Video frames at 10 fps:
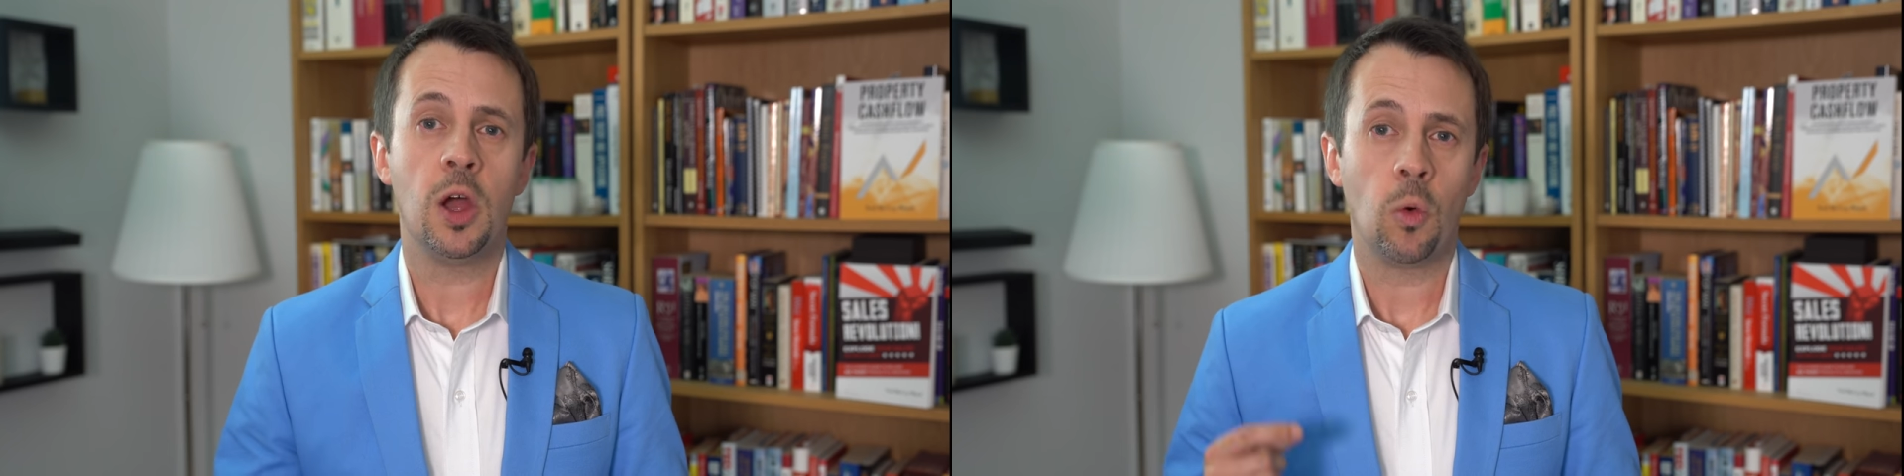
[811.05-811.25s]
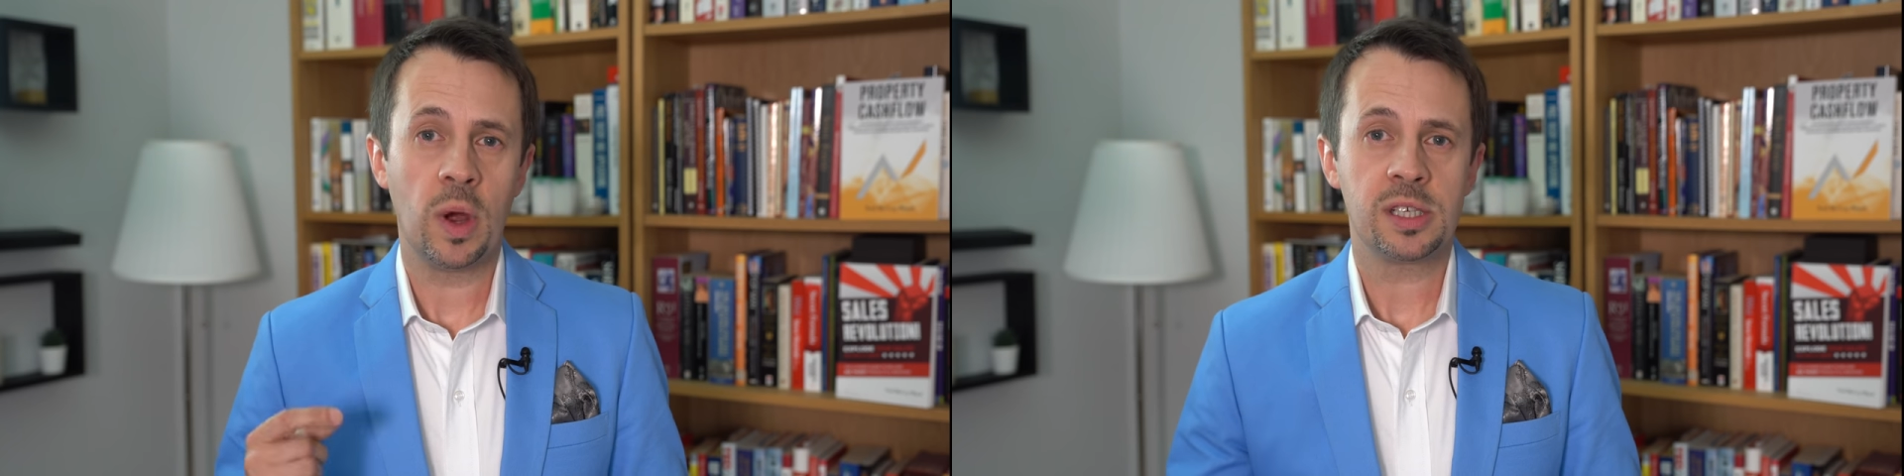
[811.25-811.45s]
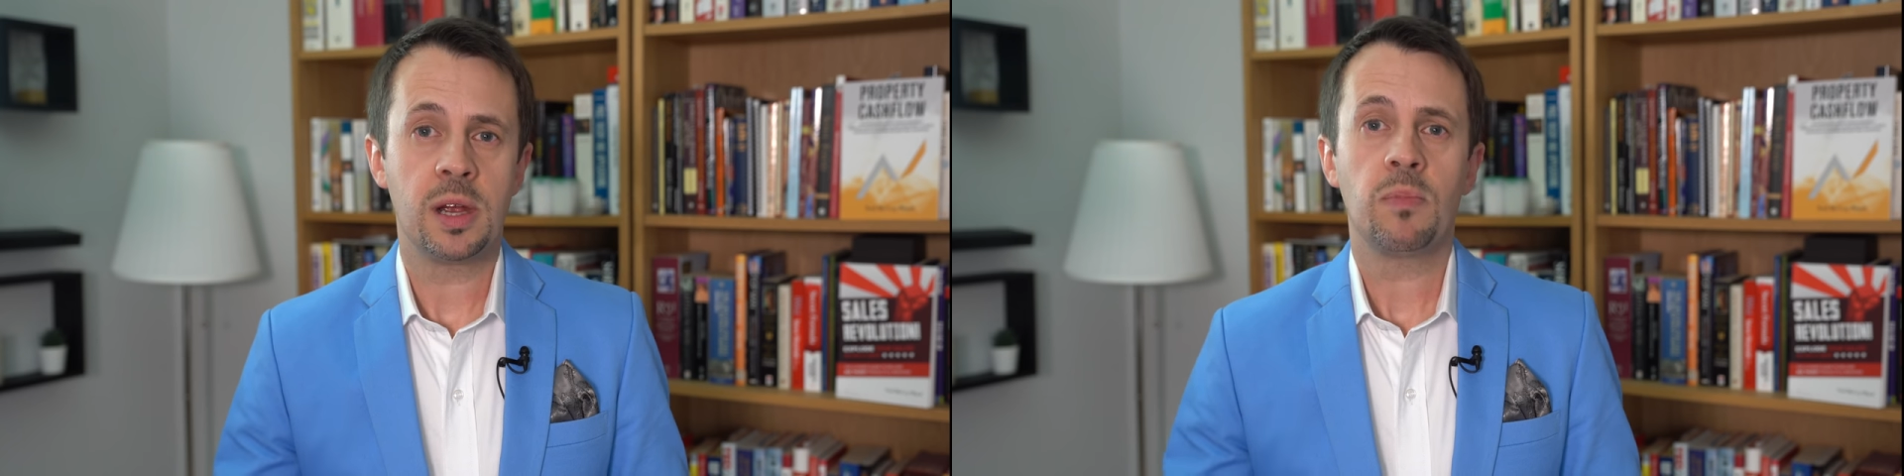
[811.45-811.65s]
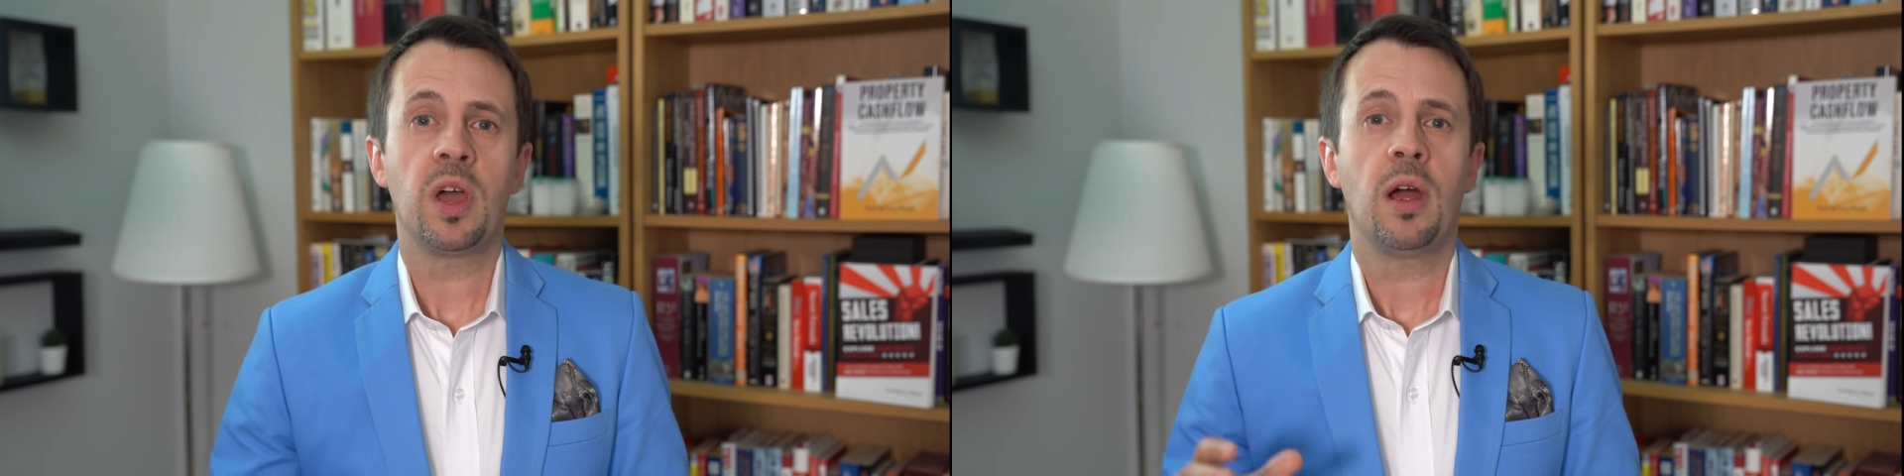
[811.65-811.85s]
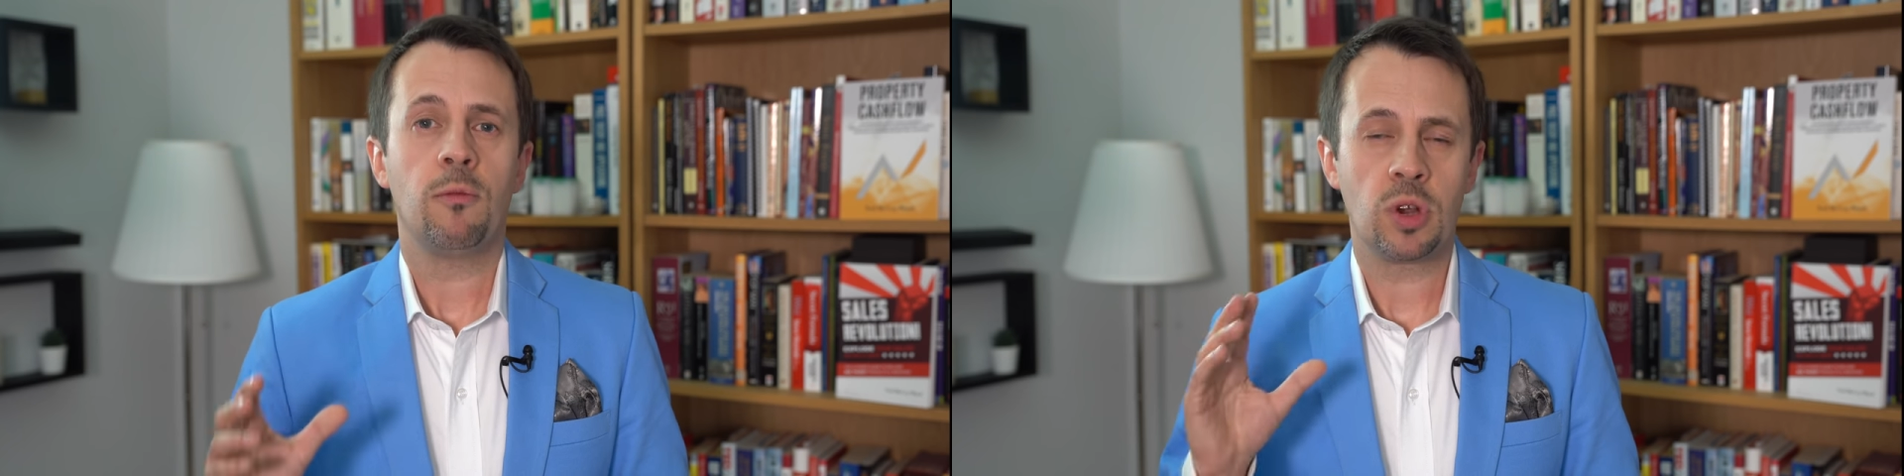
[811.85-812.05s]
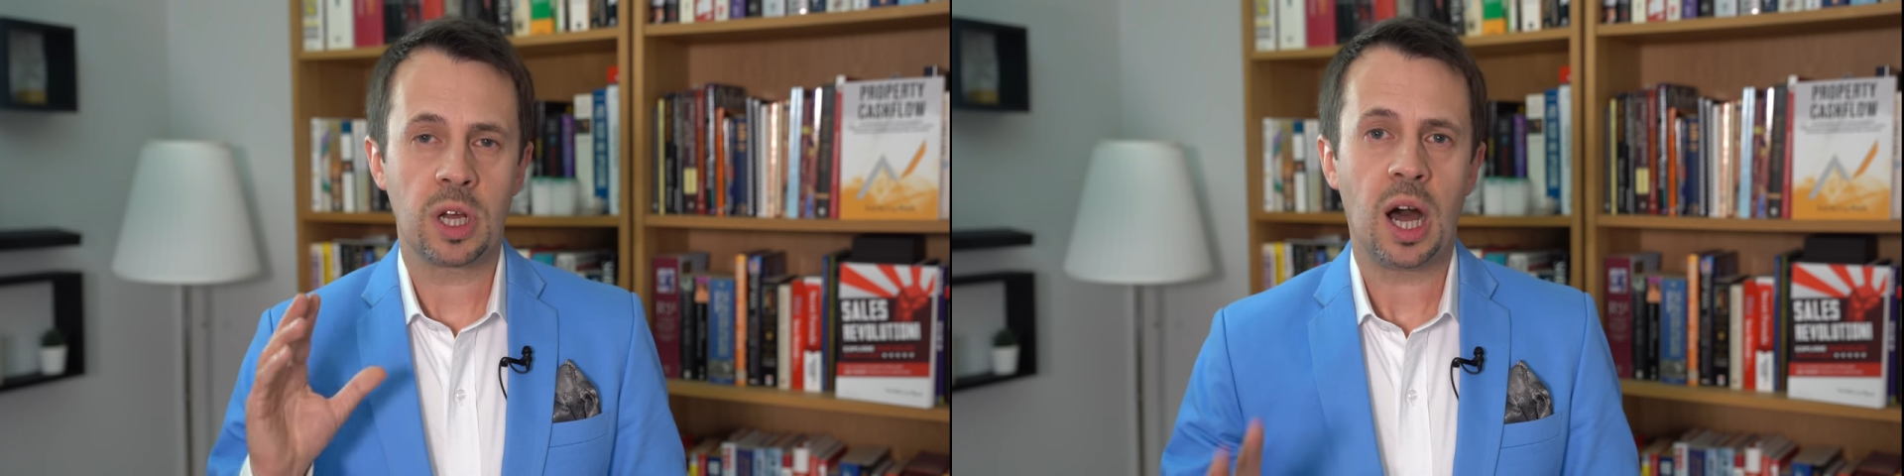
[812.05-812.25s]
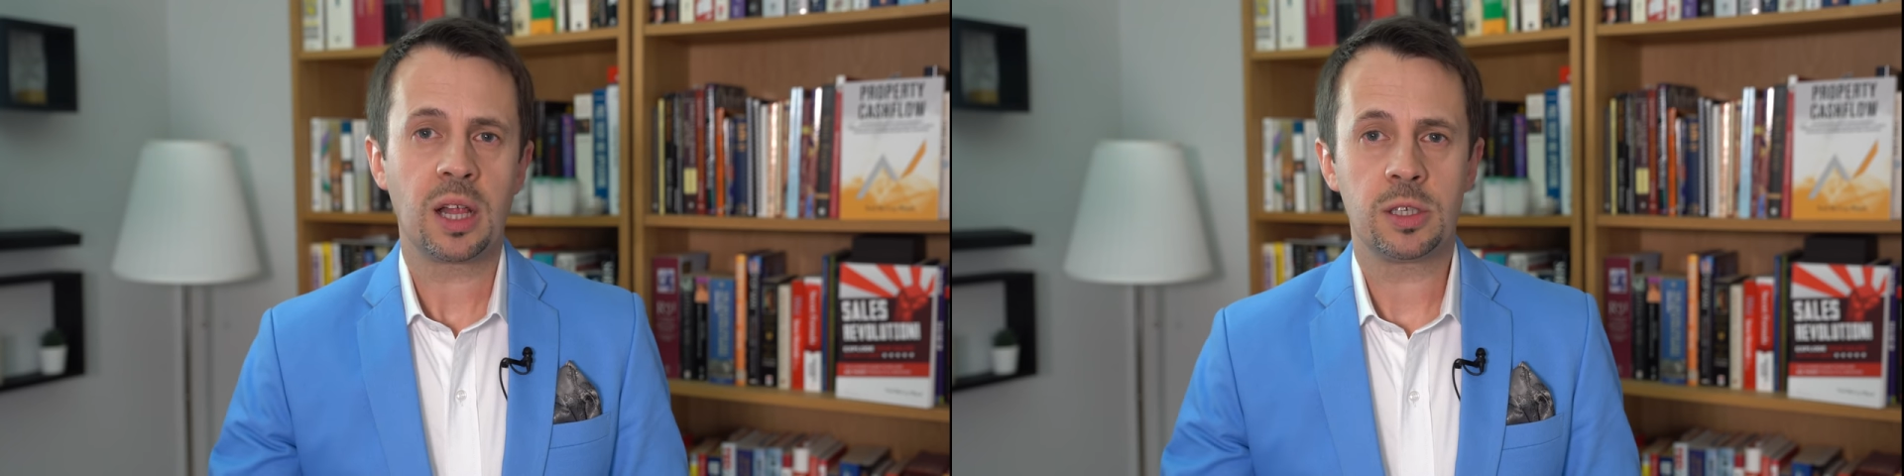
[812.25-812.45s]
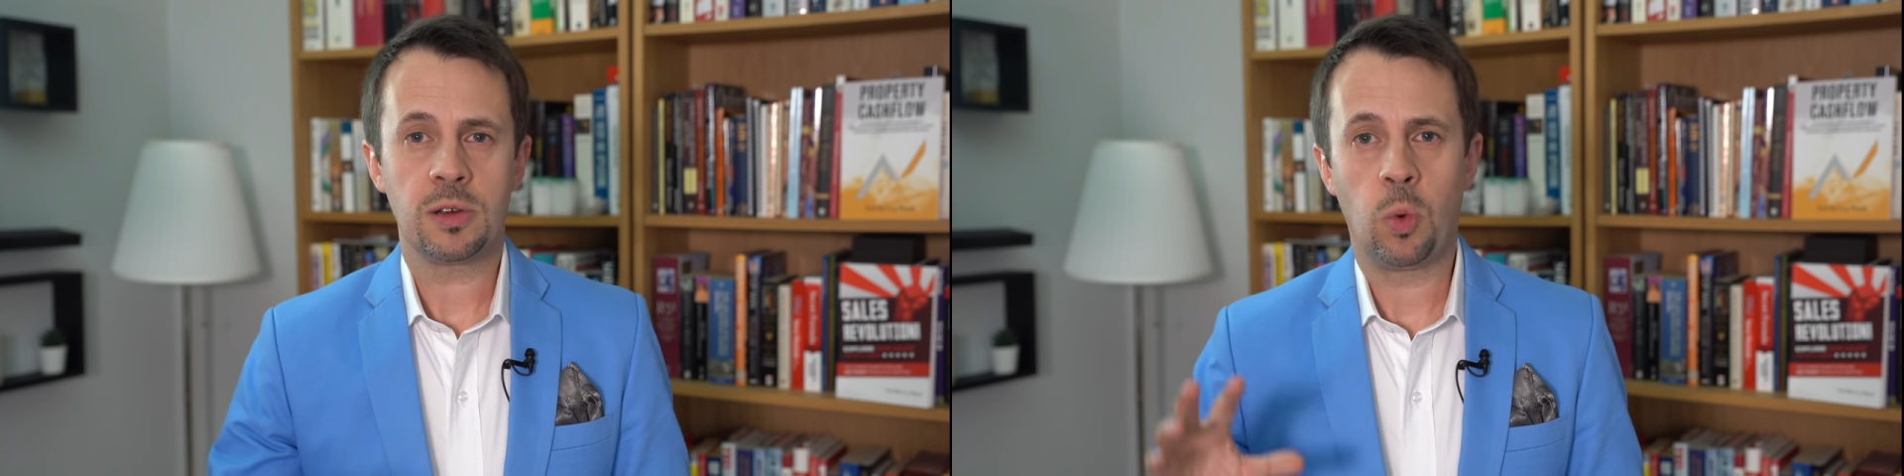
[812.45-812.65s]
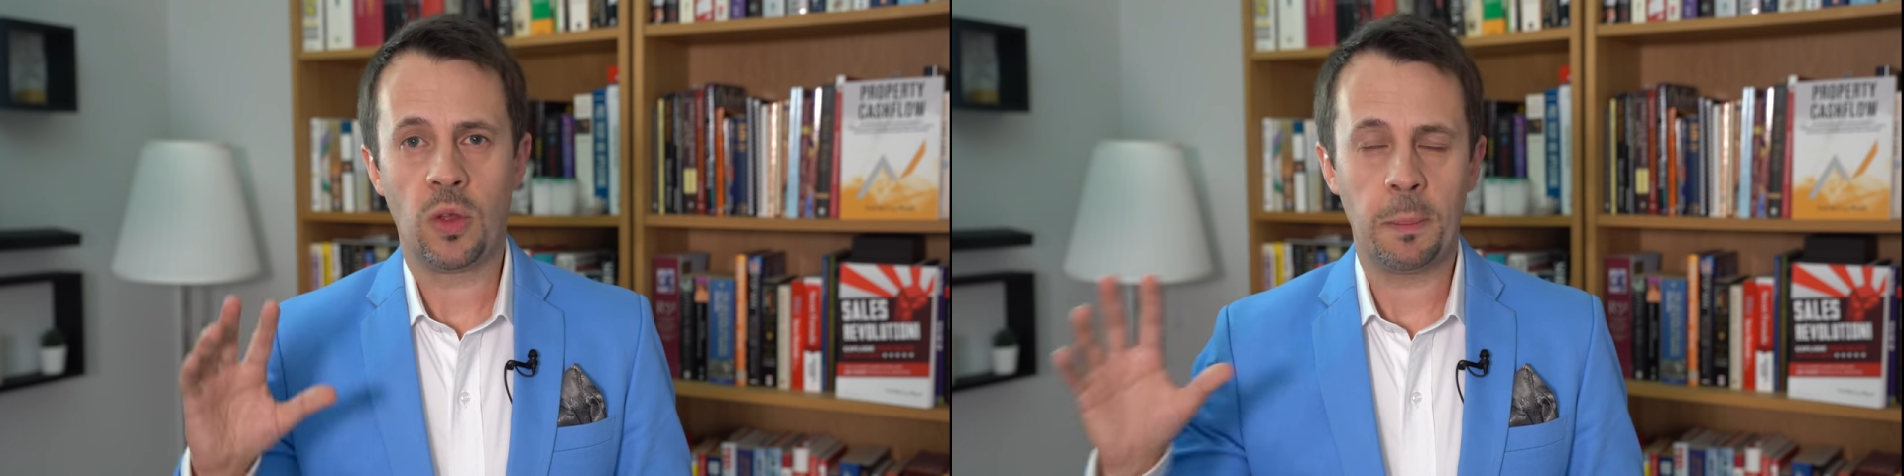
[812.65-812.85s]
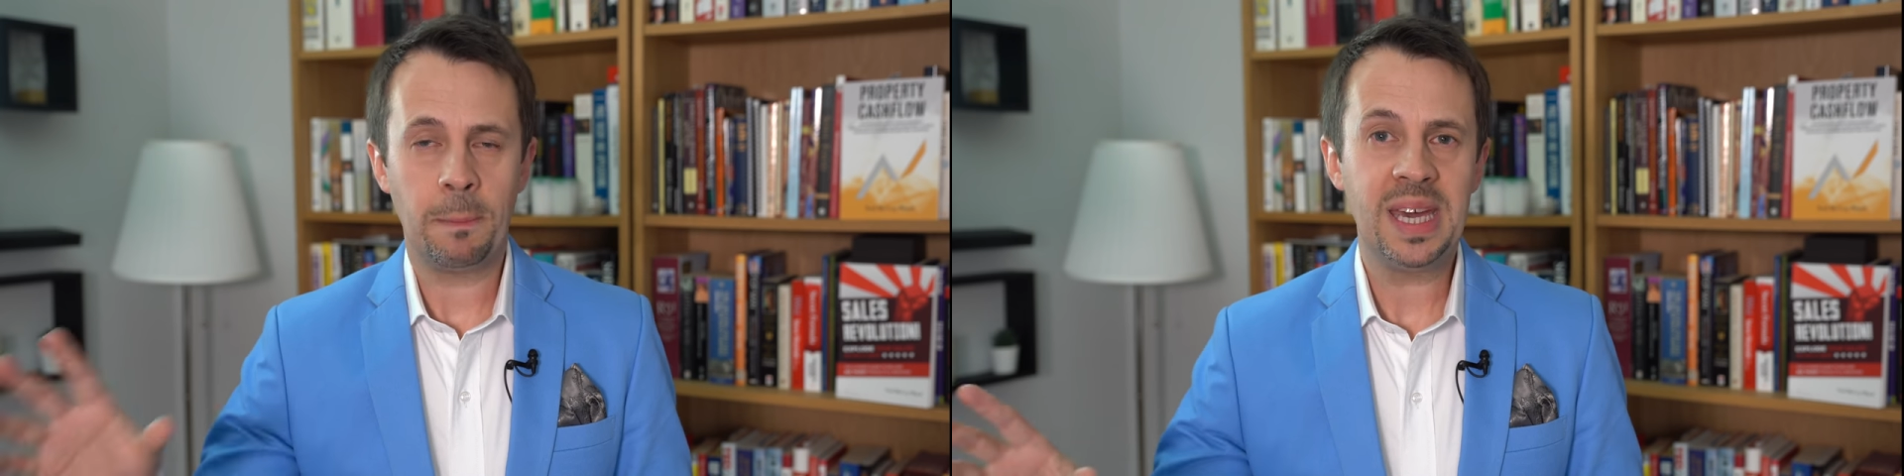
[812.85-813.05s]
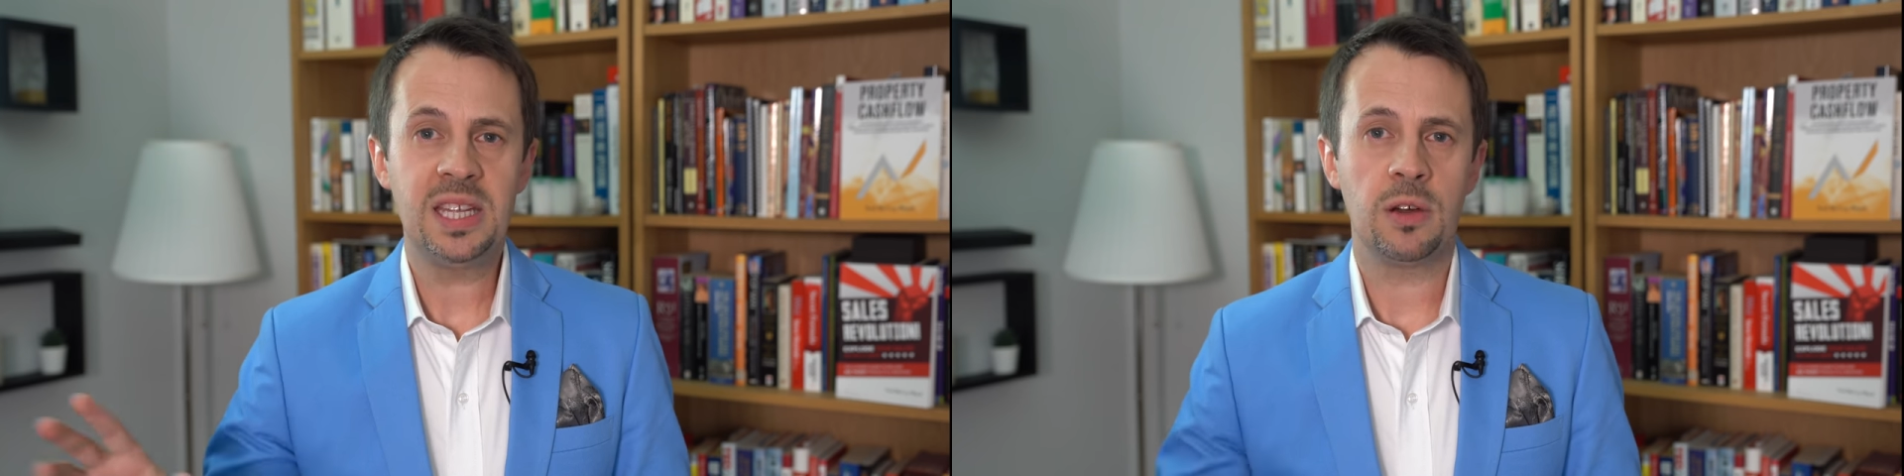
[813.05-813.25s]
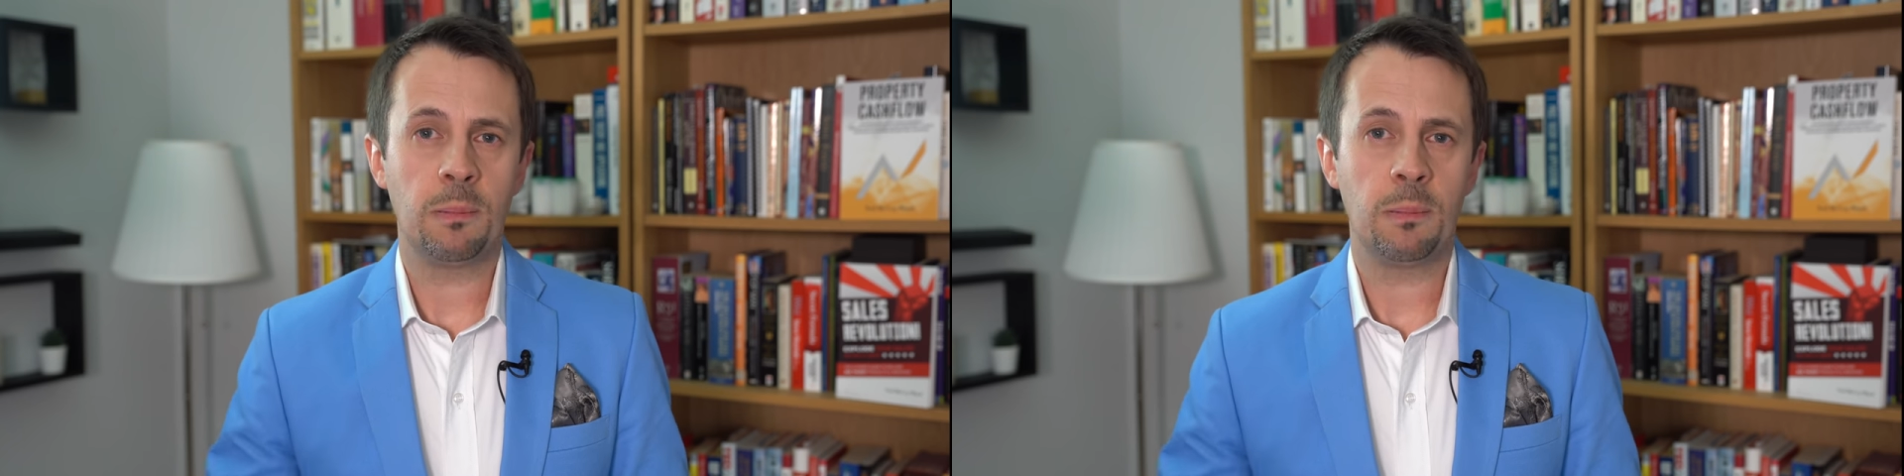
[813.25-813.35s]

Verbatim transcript: which regardless of what the media